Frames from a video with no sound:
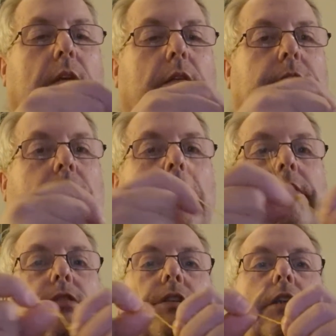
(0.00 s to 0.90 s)
5 or
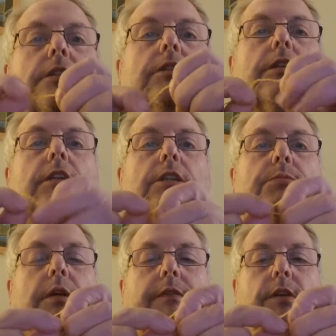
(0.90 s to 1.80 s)
6 turns,
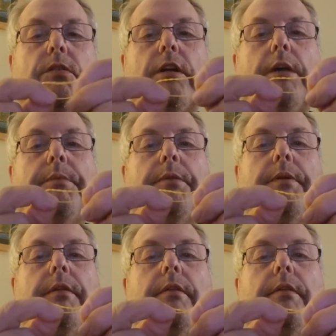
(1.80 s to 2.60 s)
whatever you're happy with.